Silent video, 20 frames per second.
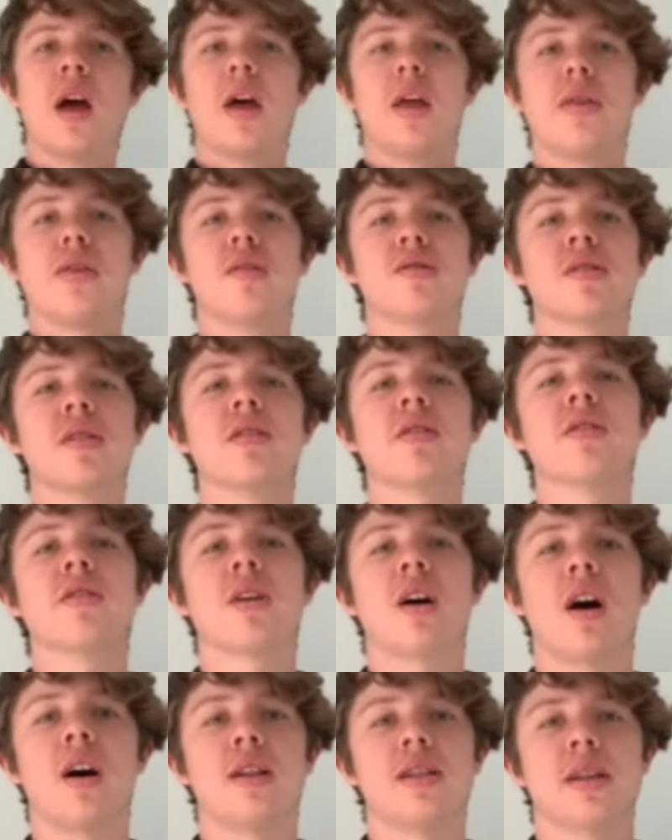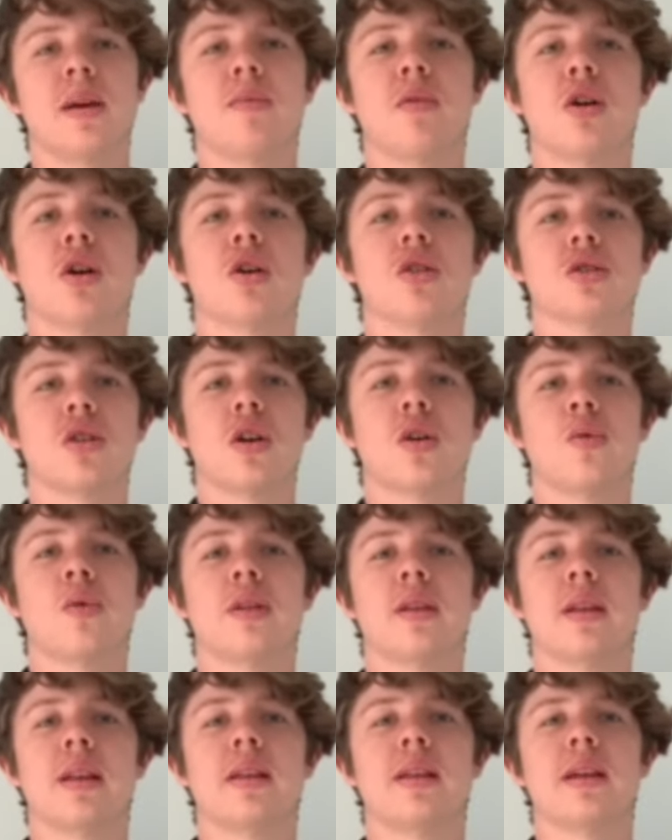There's another concept that goes along
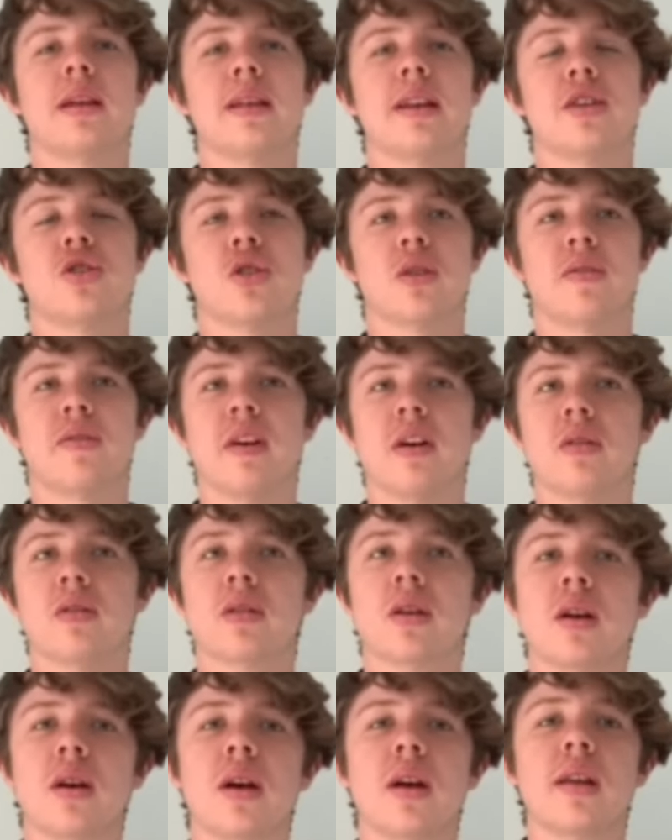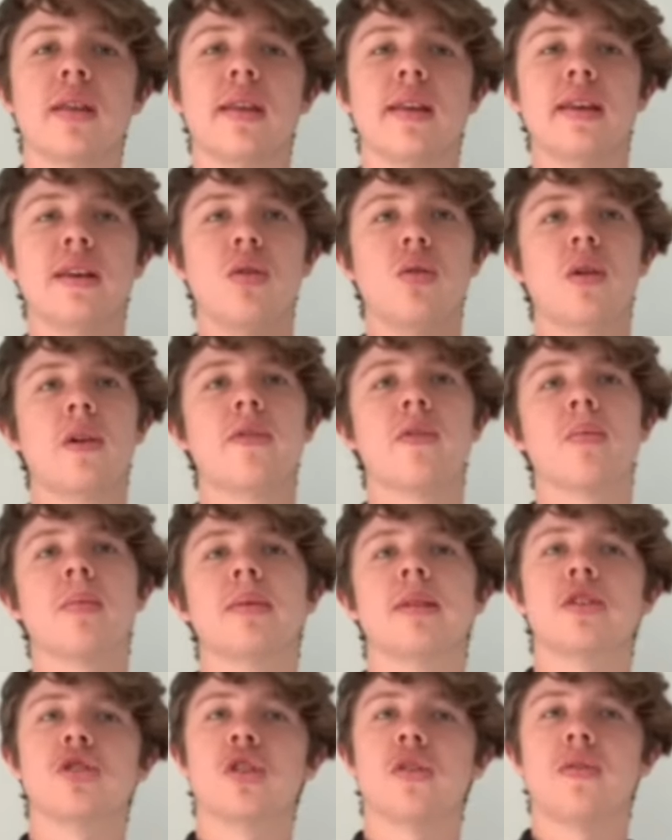with the electric field, the uniform
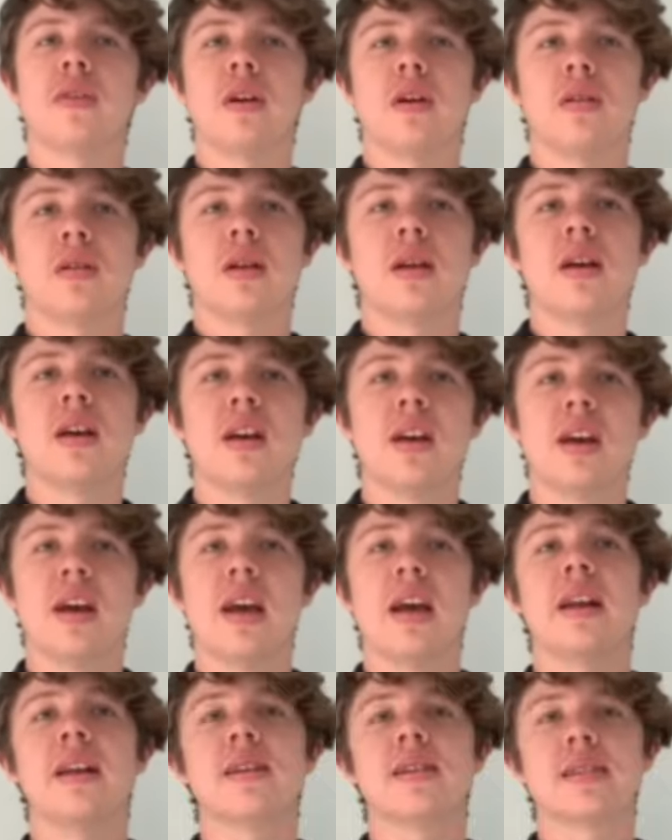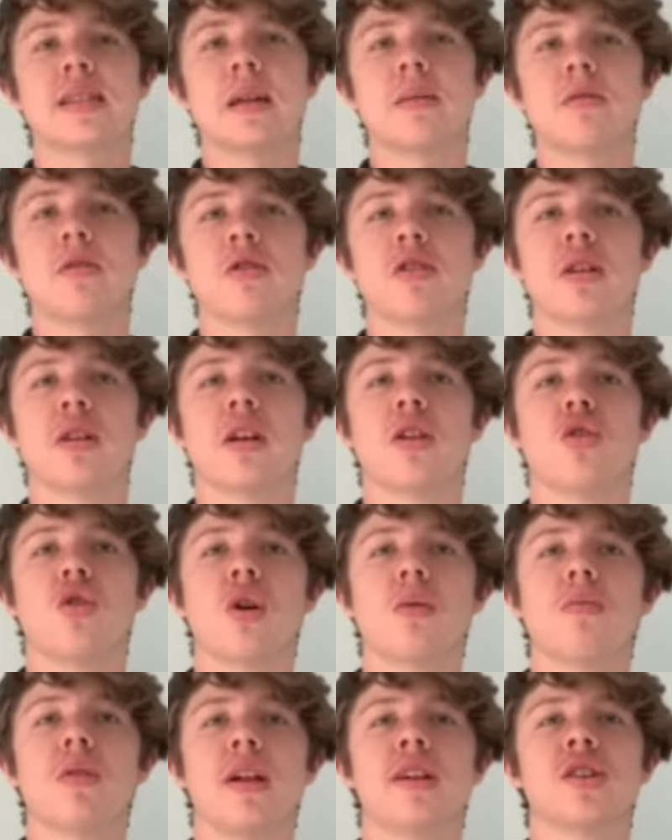electric field. It is similar to the
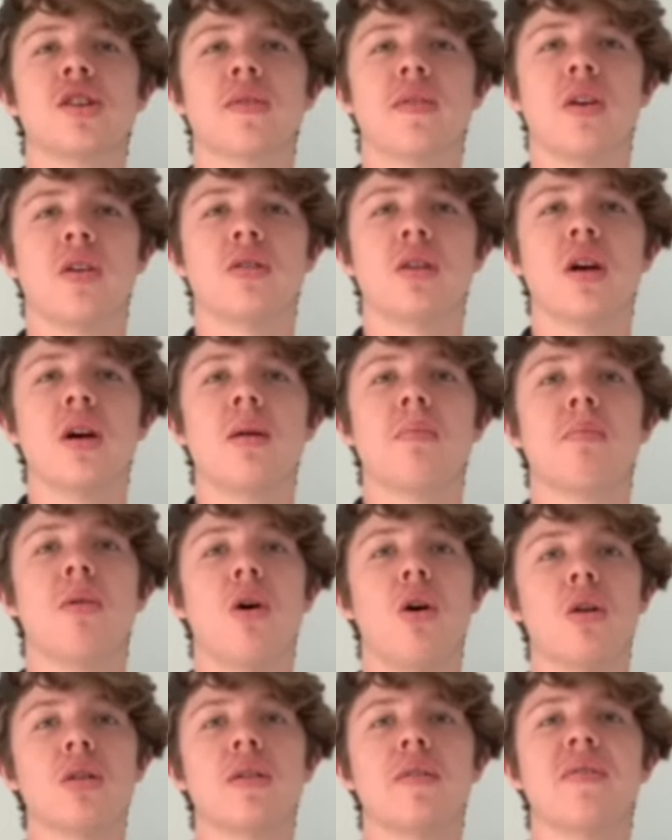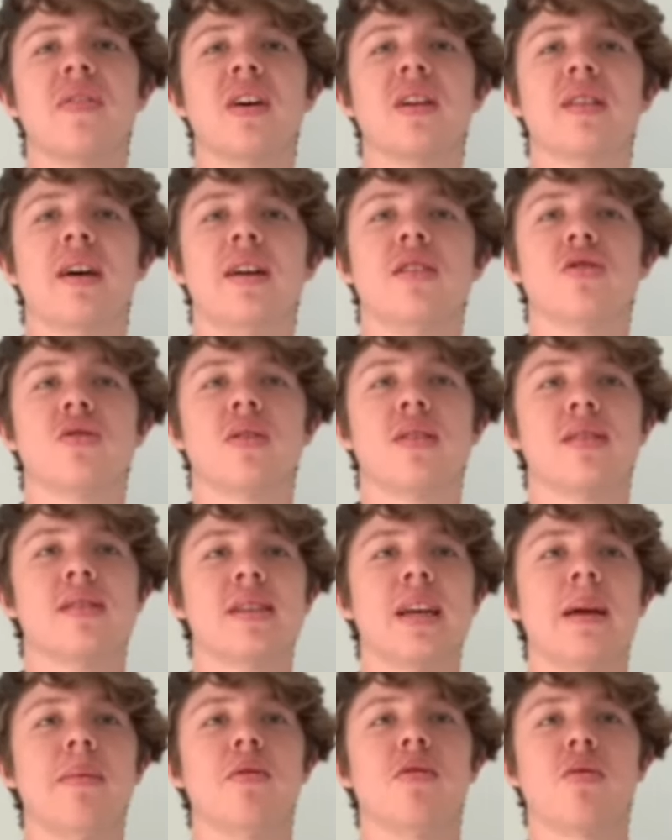normal electric field, but all the field lines are in the
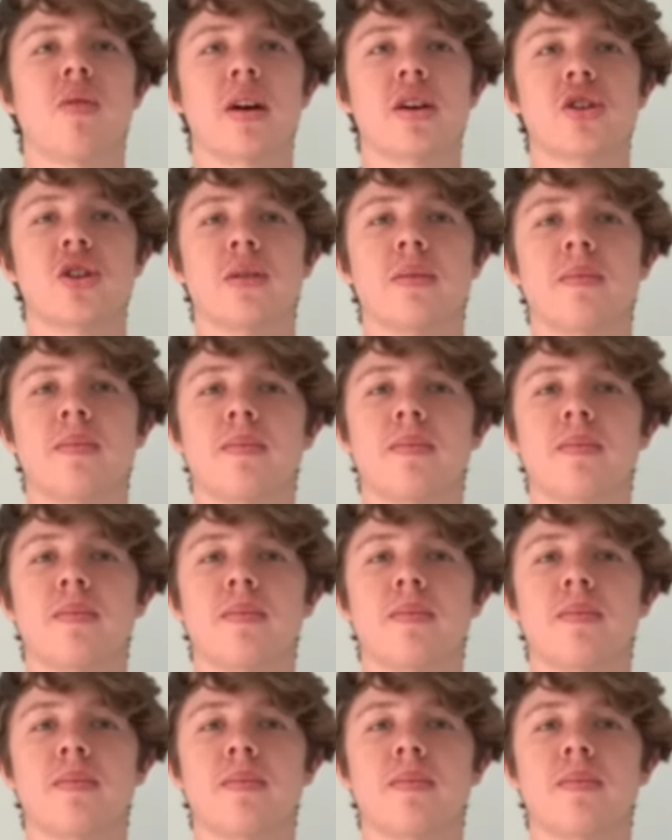same direction.